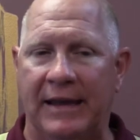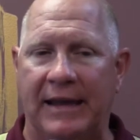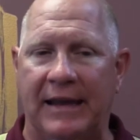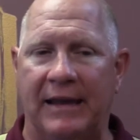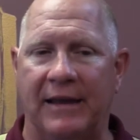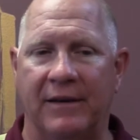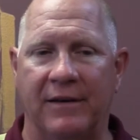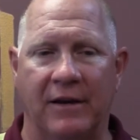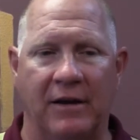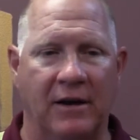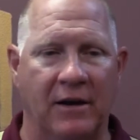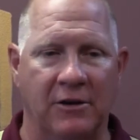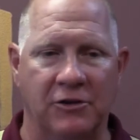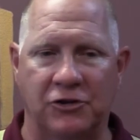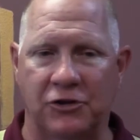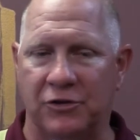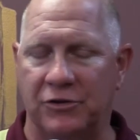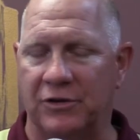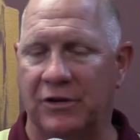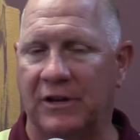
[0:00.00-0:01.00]
And our
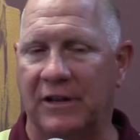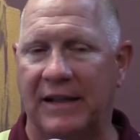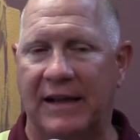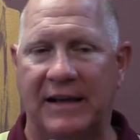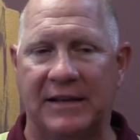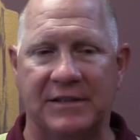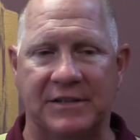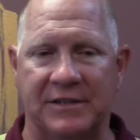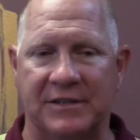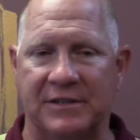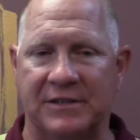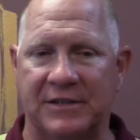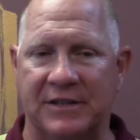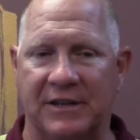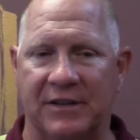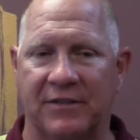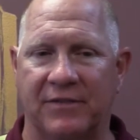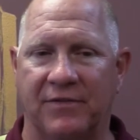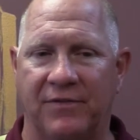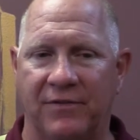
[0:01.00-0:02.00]
junior class is,
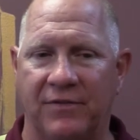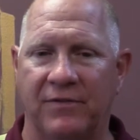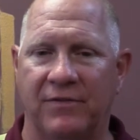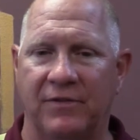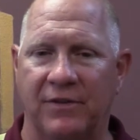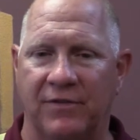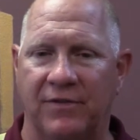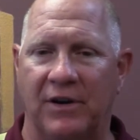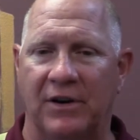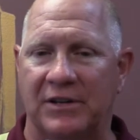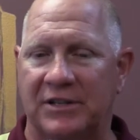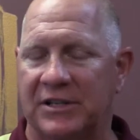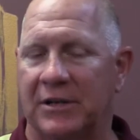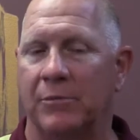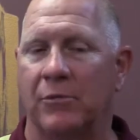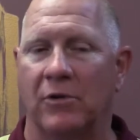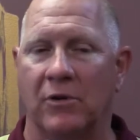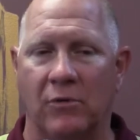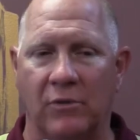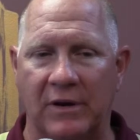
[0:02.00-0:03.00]
is very
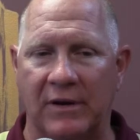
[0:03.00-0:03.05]
similar.